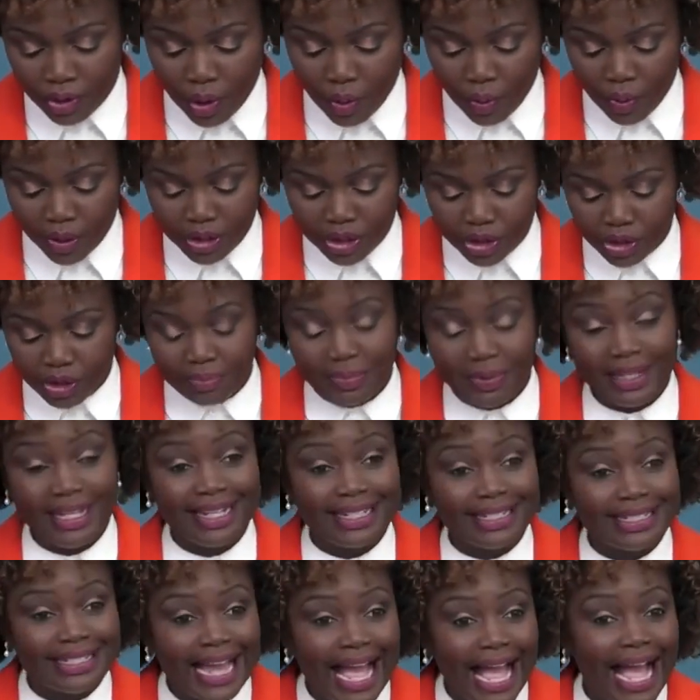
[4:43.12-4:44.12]
No one should
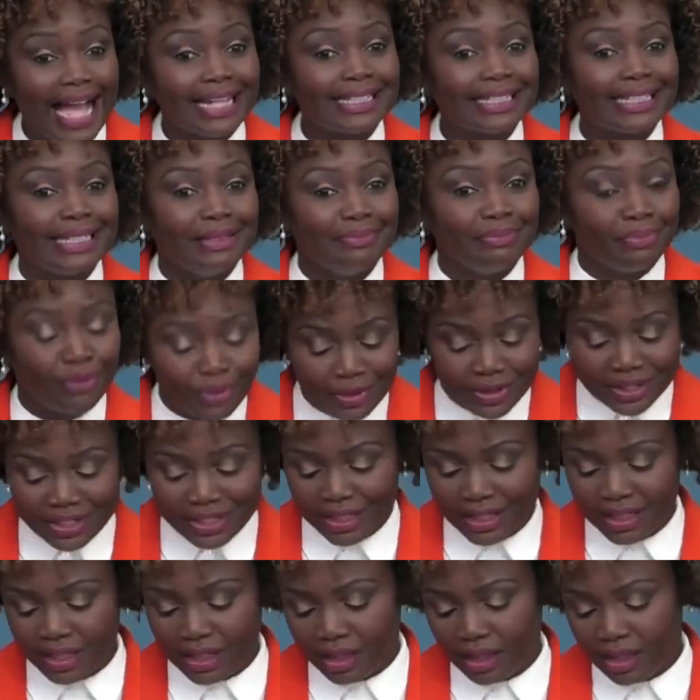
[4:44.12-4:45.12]
be attacked,
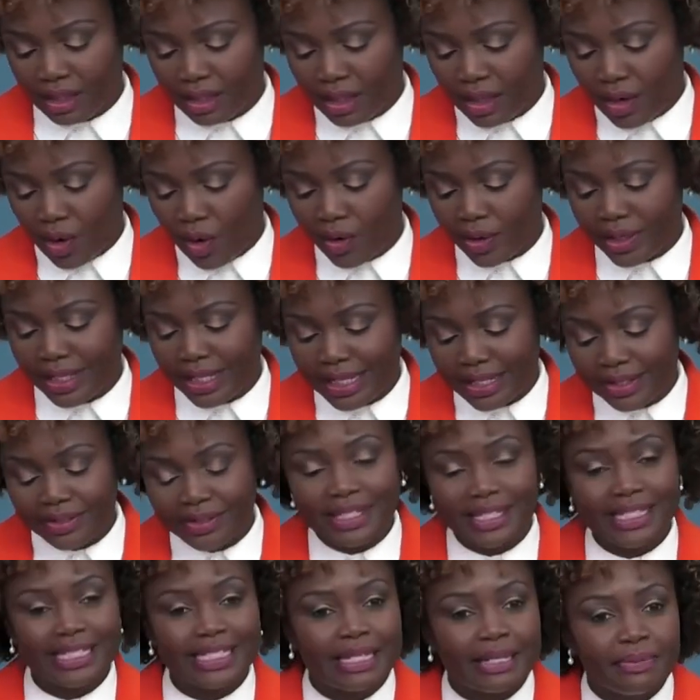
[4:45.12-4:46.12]
imprisoned, or
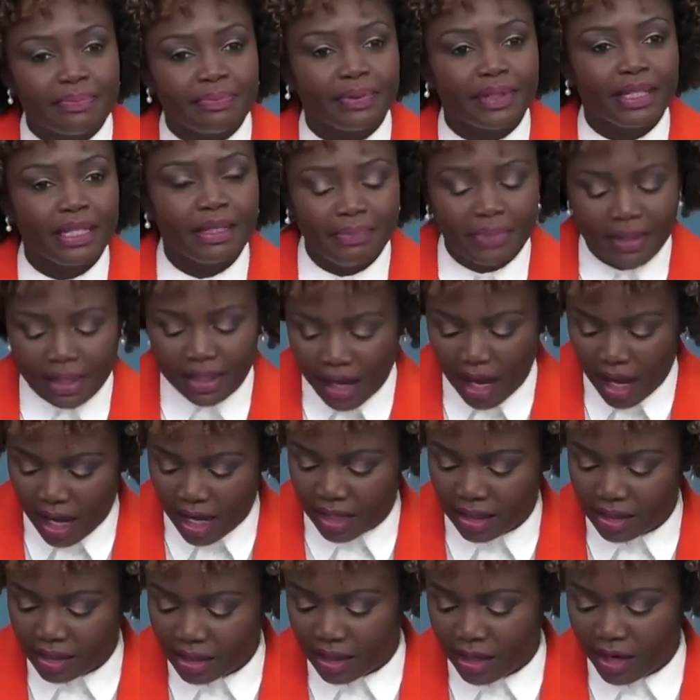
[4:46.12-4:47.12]
killed simply
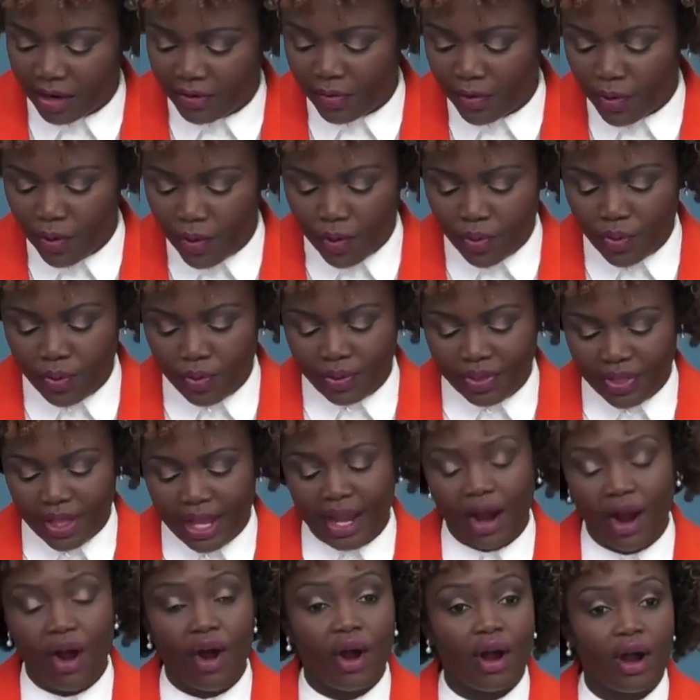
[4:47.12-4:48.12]
because of who
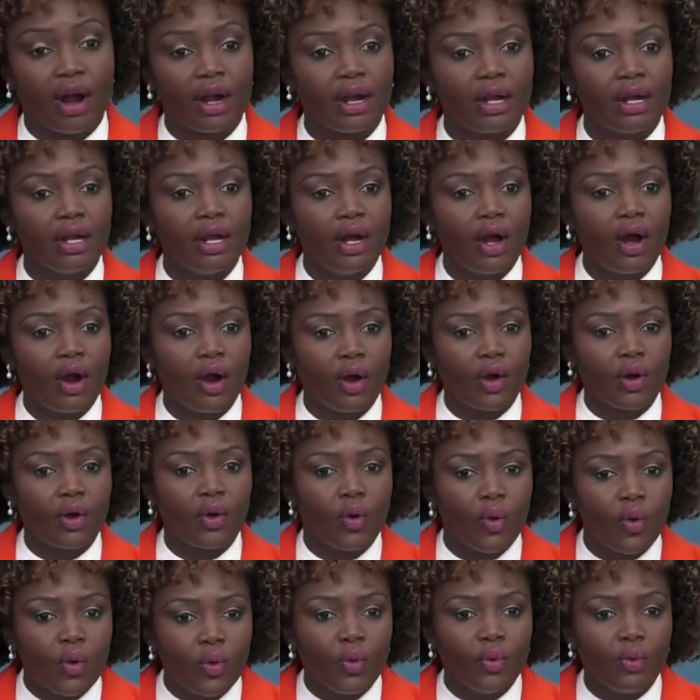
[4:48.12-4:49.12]
they are
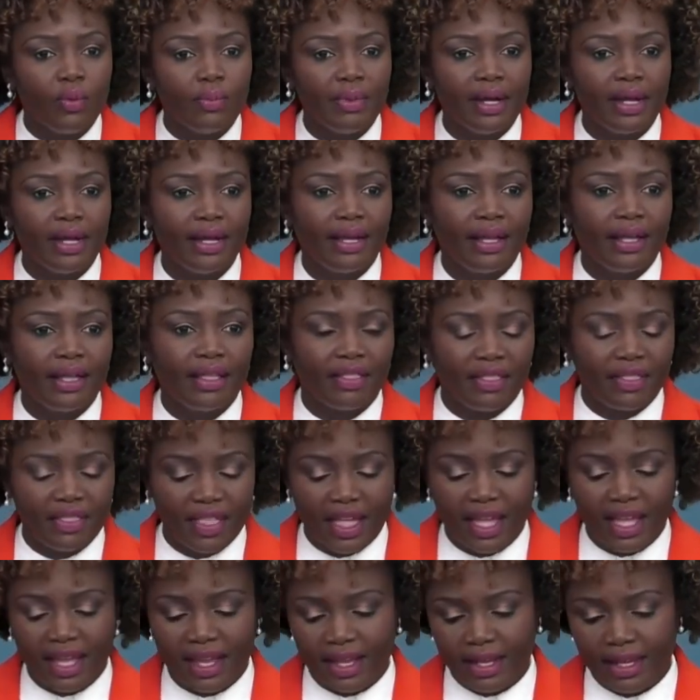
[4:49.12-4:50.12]
or whom
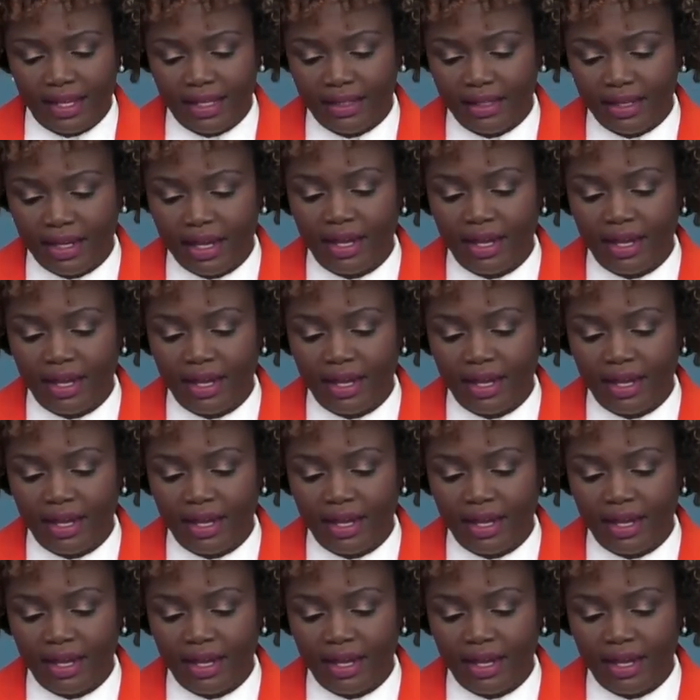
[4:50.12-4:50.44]
they